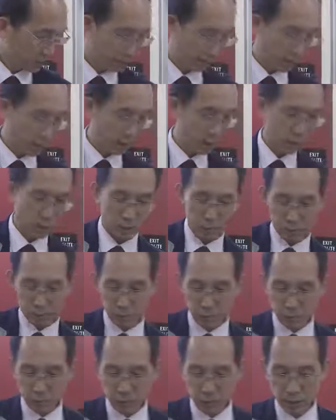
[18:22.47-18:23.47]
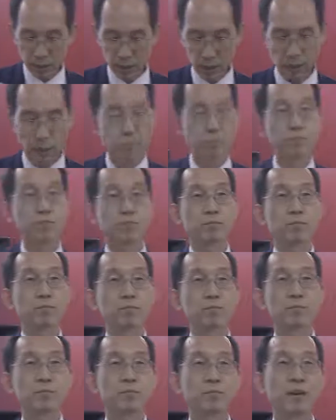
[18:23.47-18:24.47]
another maybe
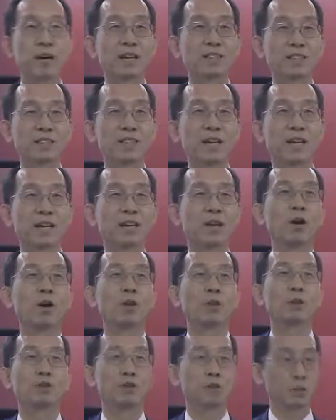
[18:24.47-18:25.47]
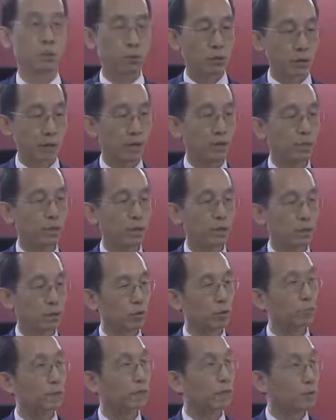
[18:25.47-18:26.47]
someone think, oh, it's too heavy,
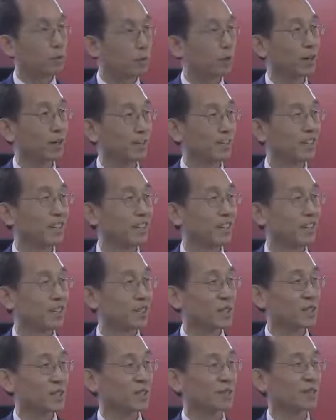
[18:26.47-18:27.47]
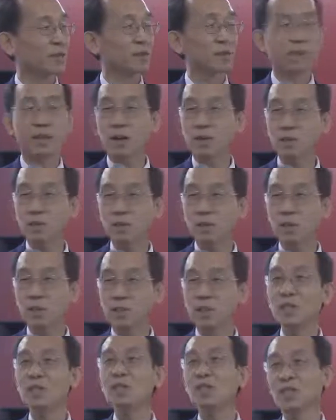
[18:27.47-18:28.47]
so many books, it's not
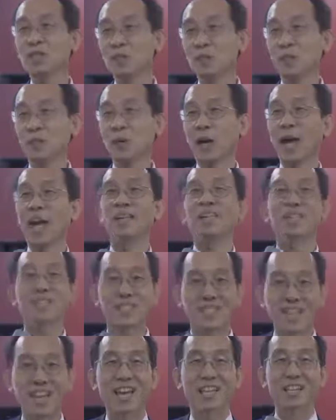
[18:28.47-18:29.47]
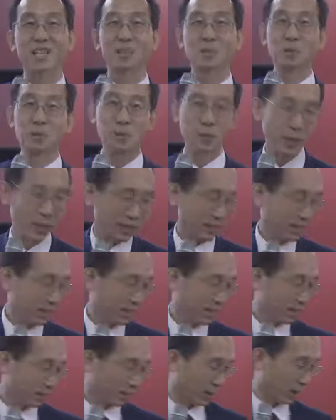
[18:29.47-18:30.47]
easy to understand, to read.
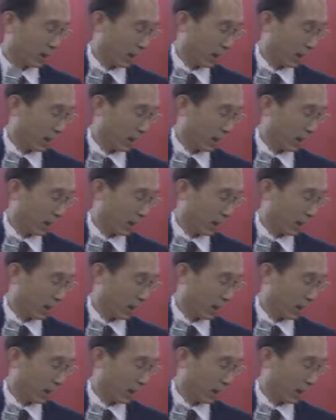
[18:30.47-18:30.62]
Now